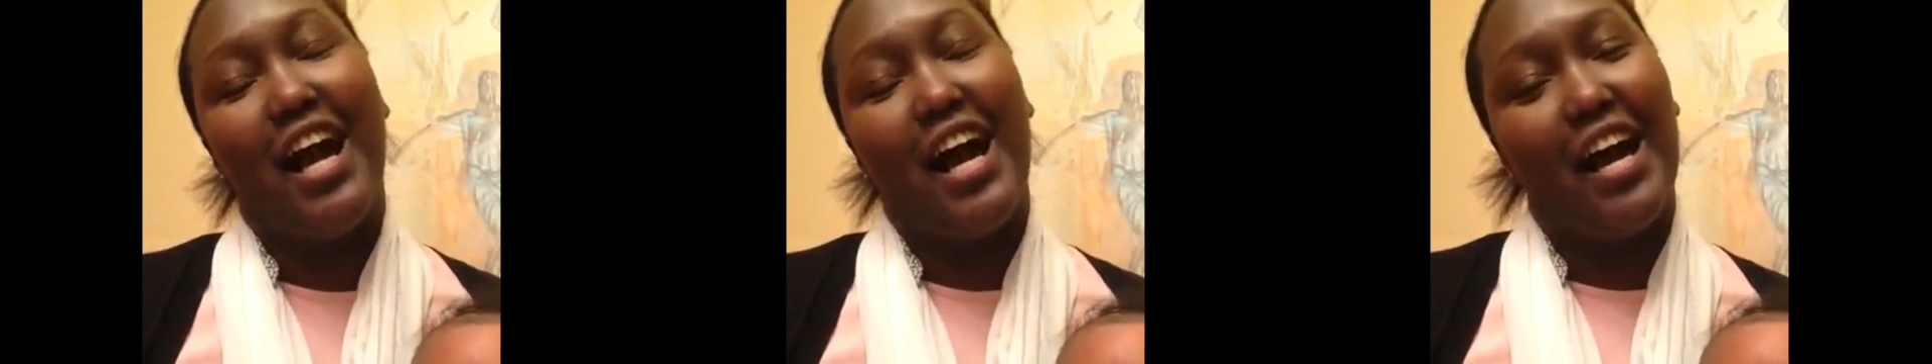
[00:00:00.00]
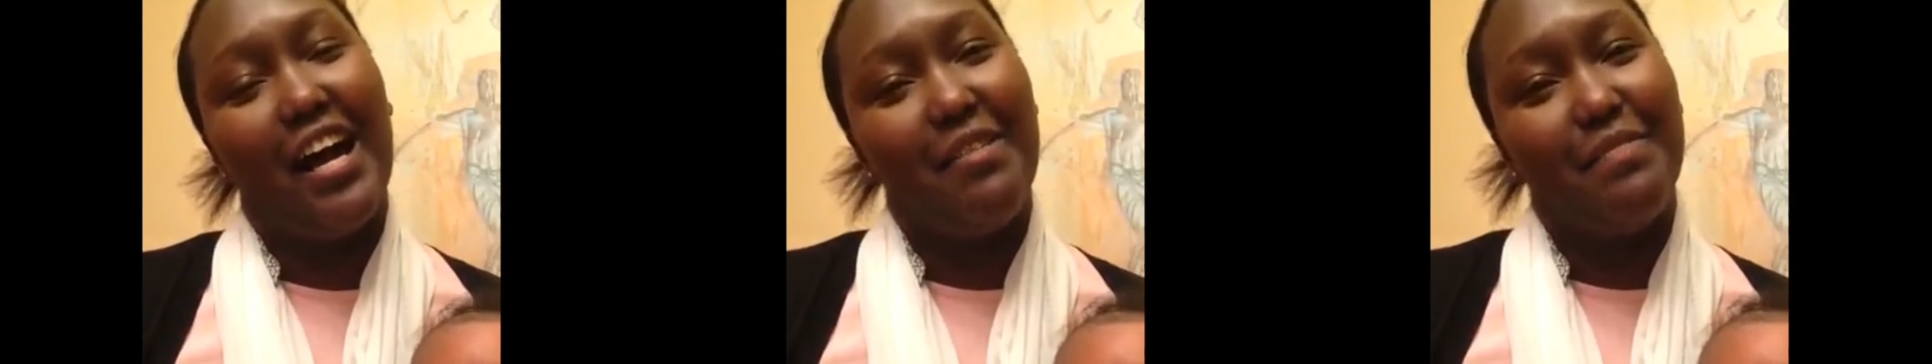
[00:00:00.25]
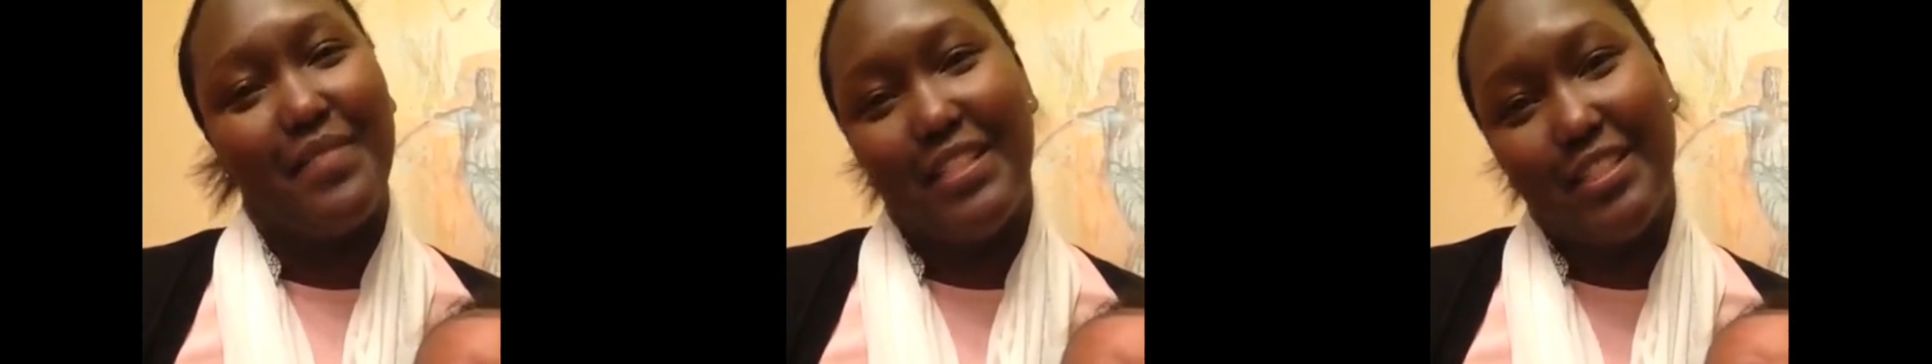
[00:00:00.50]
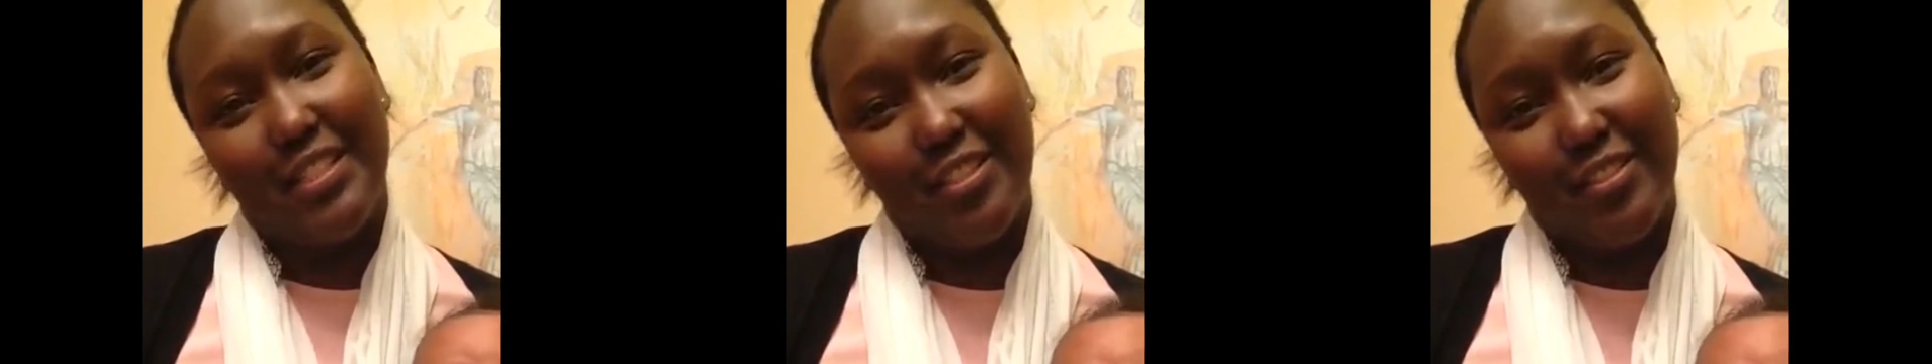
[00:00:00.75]
I
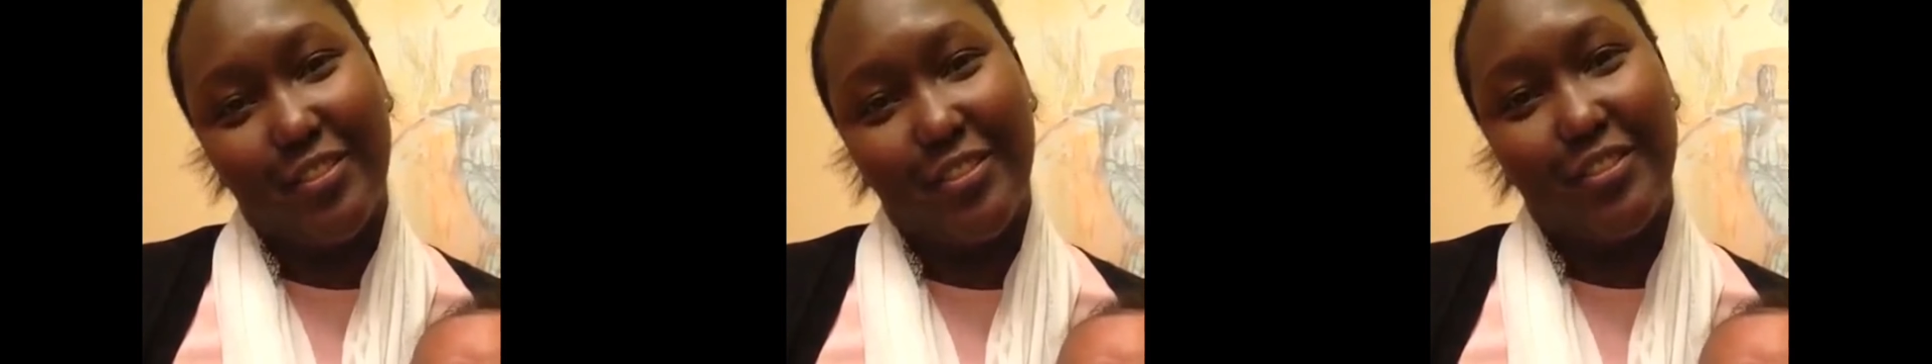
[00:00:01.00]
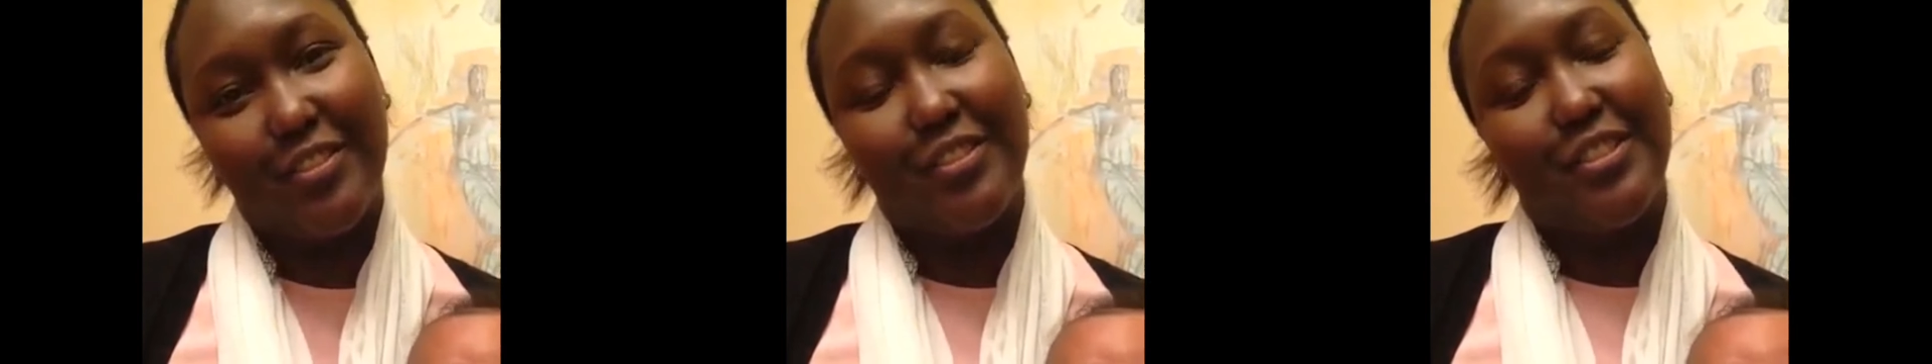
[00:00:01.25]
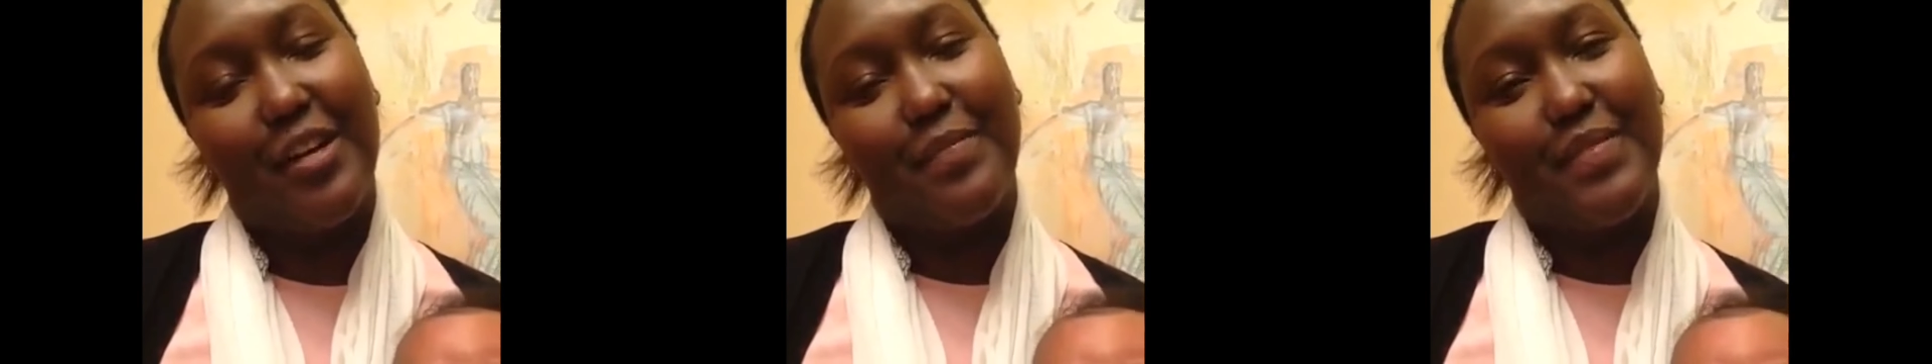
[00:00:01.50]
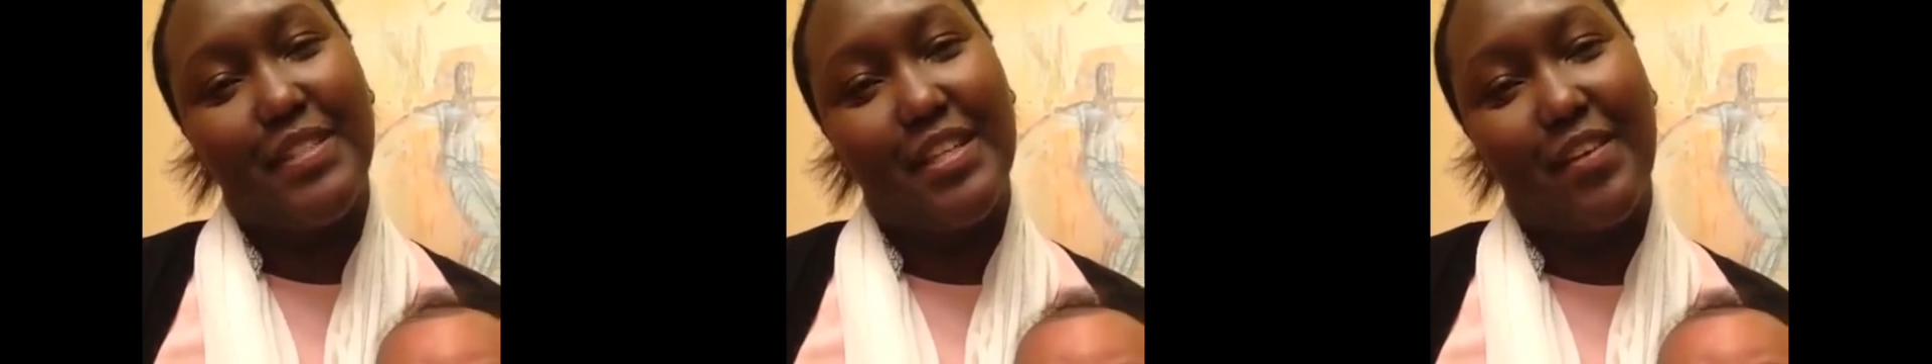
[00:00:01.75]
miss you. I
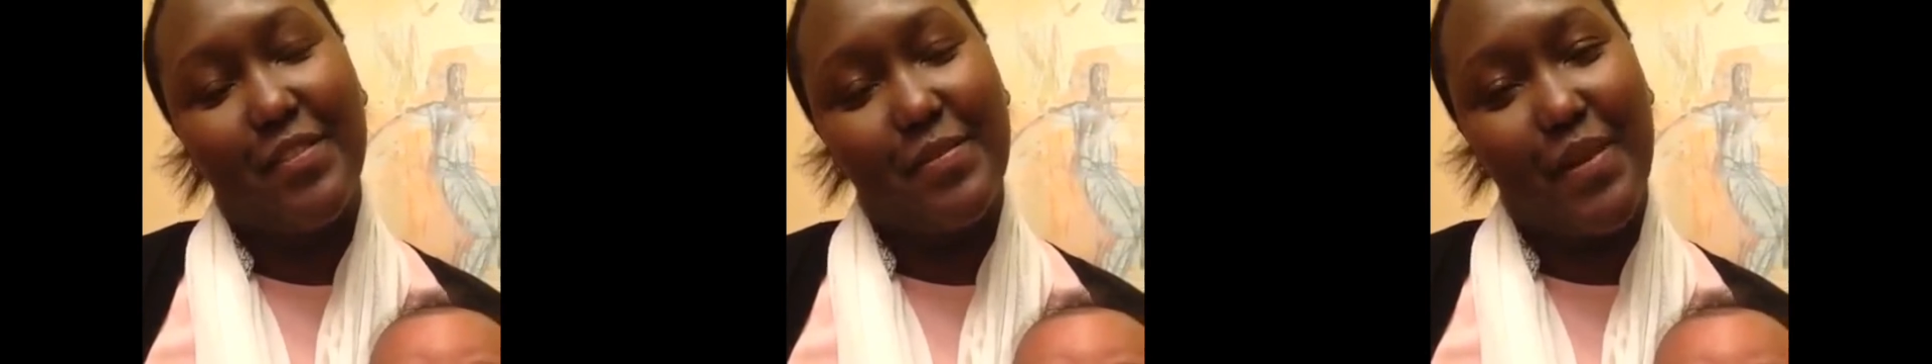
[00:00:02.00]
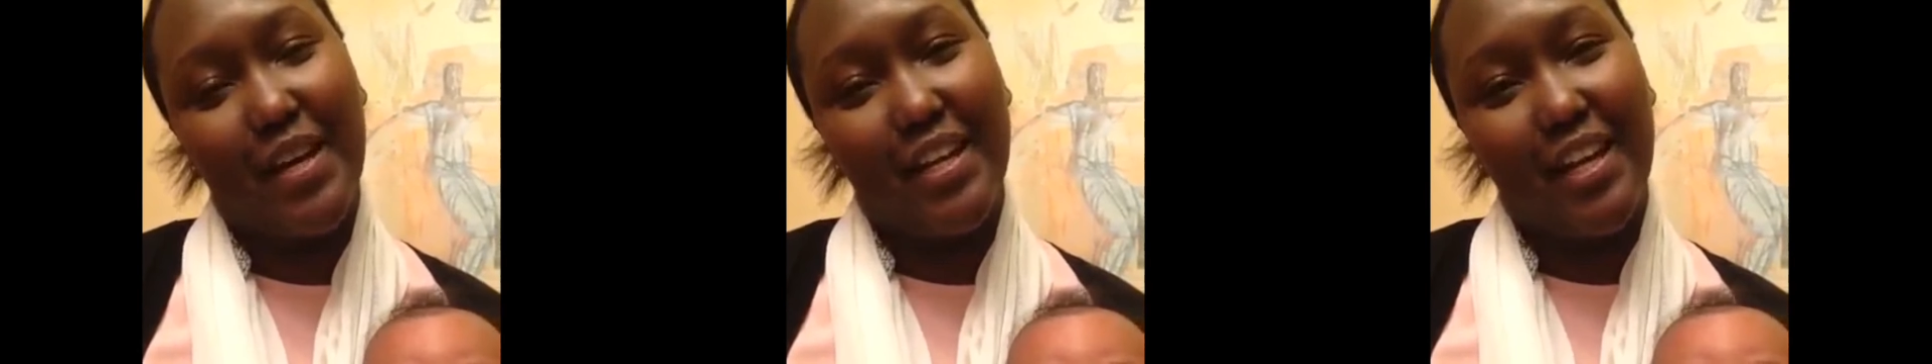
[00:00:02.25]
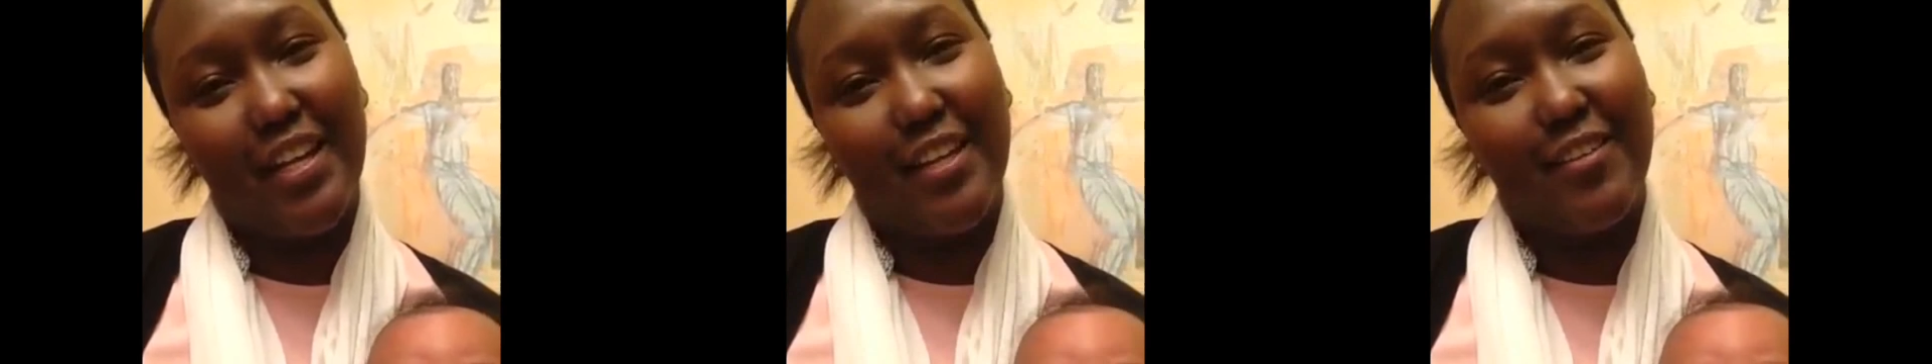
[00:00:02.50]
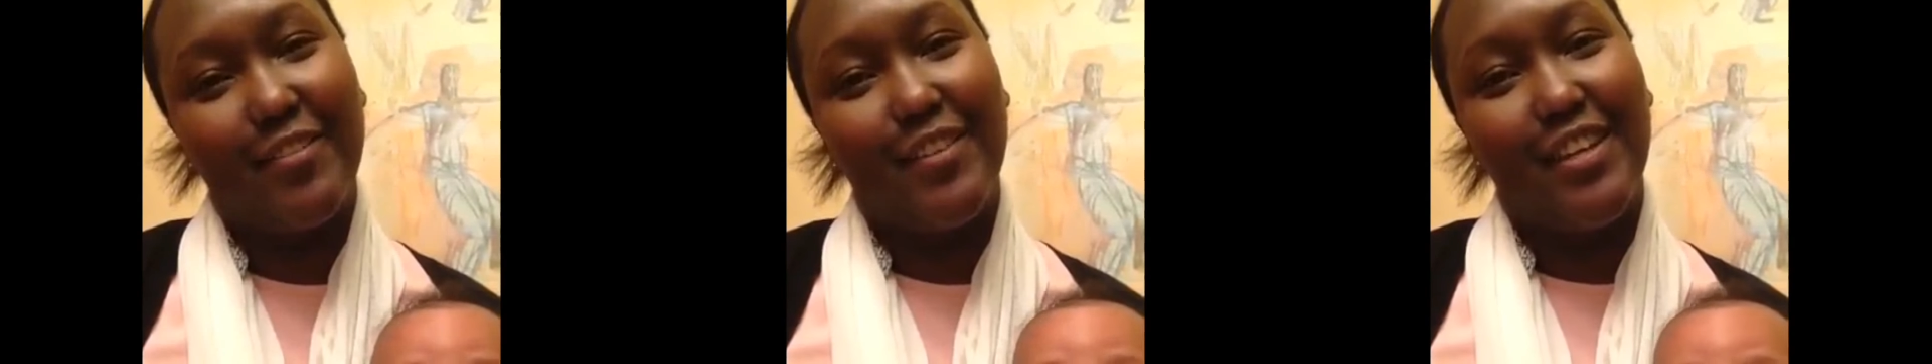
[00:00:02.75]
miss everybody at
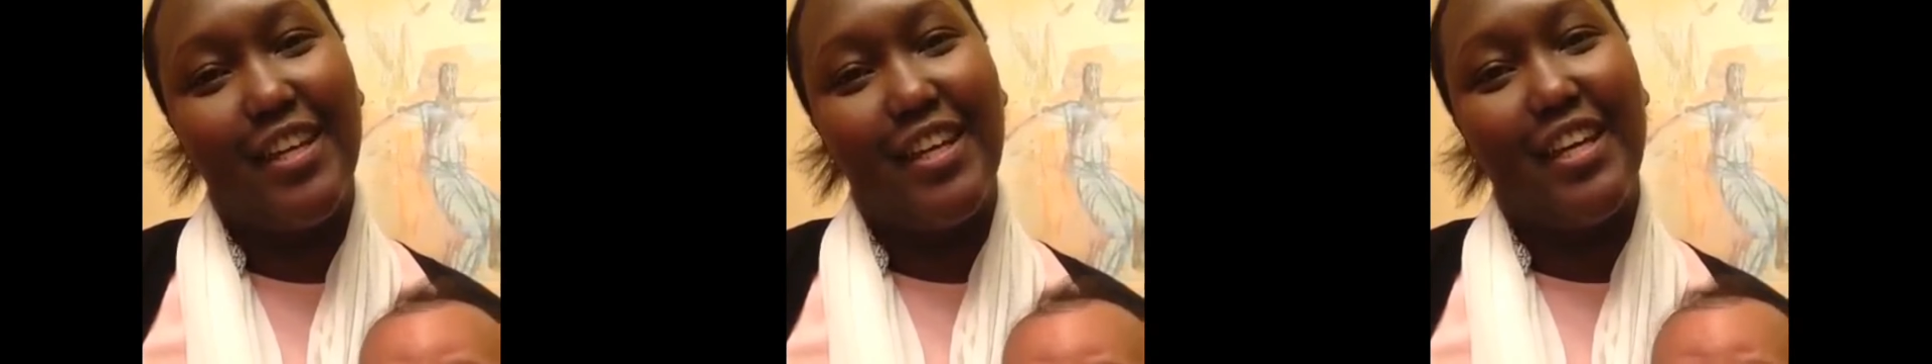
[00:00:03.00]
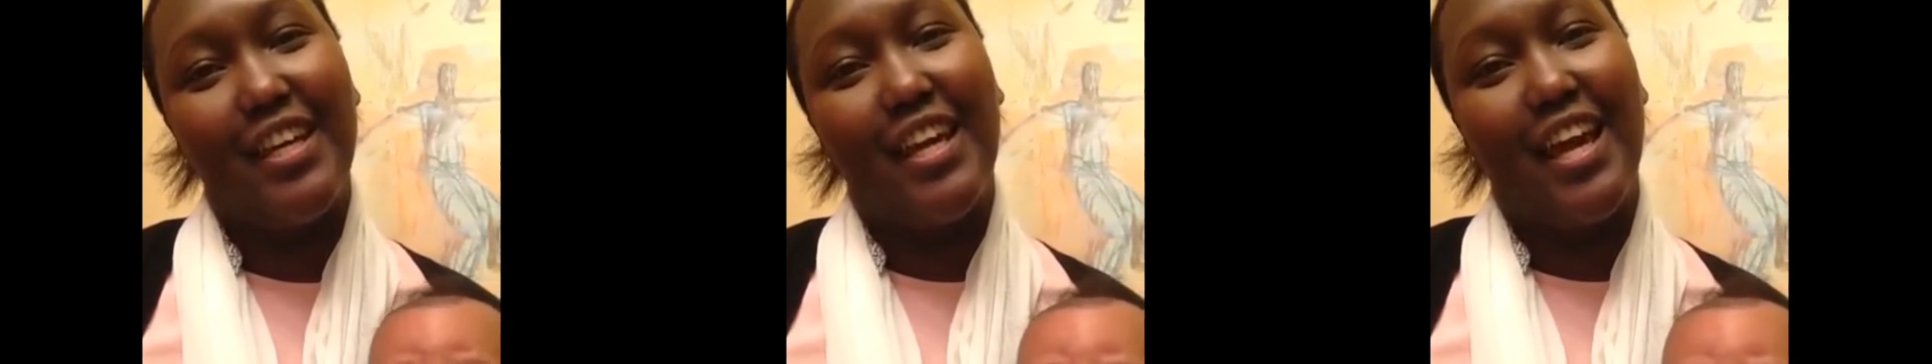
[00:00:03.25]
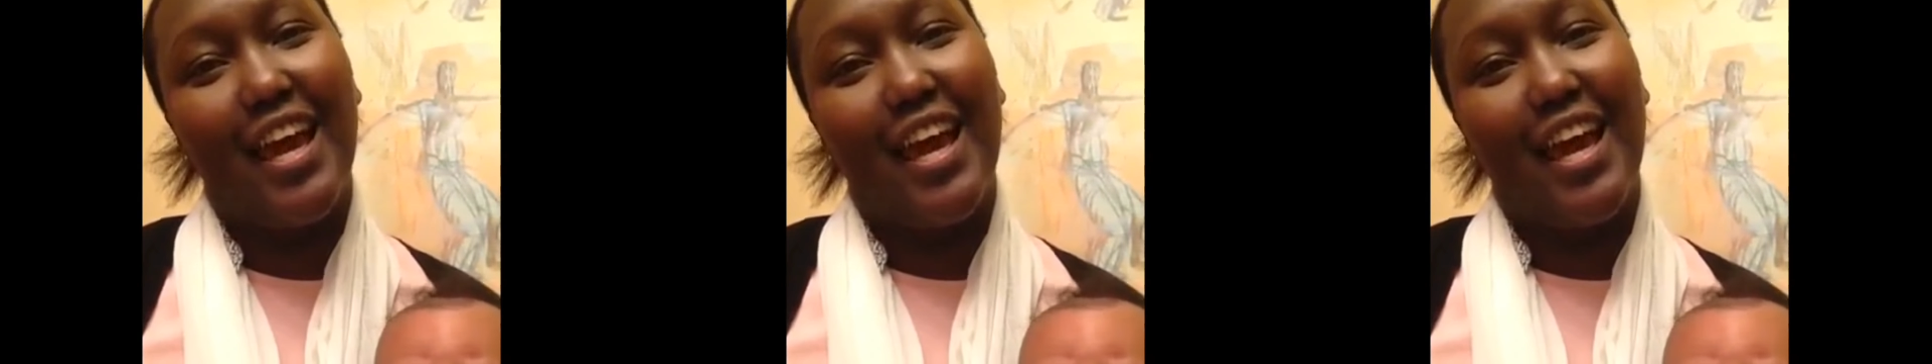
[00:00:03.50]
Louis.